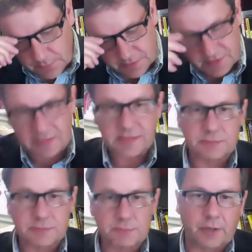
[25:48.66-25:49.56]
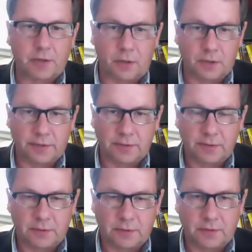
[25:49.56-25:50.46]
This is what I call
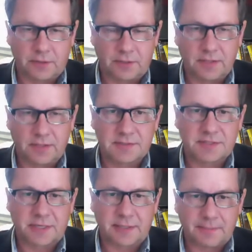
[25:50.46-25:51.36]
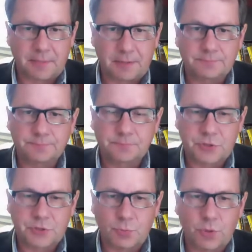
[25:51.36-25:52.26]
it's a dilemma.
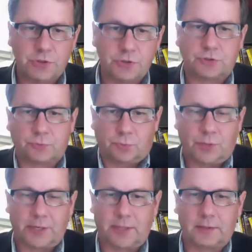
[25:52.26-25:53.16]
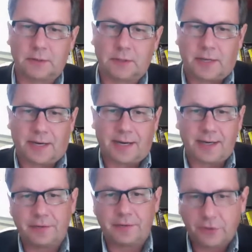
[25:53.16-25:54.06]
So what do you do? Well,
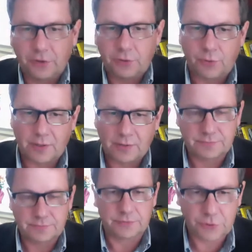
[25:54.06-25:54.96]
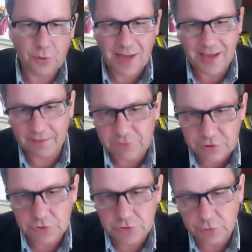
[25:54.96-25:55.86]
either you have
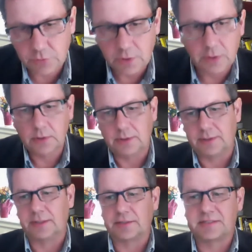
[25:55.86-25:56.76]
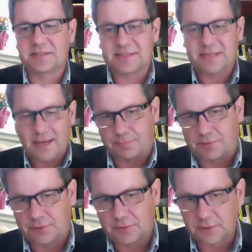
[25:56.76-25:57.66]
to
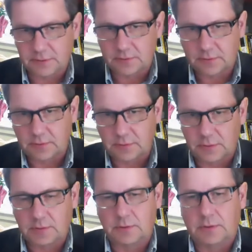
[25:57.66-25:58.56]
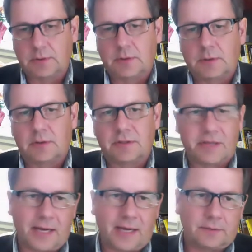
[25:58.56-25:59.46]
accept
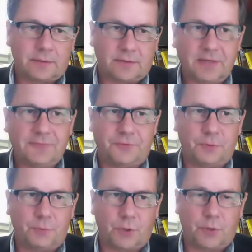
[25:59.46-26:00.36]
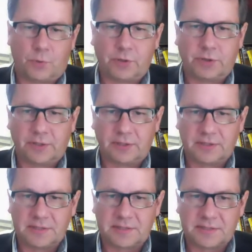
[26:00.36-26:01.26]
that if you want to work in a
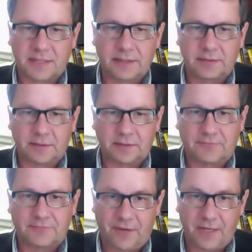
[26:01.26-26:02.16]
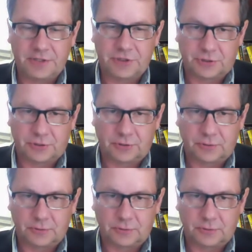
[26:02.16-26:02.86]
designerly fashion,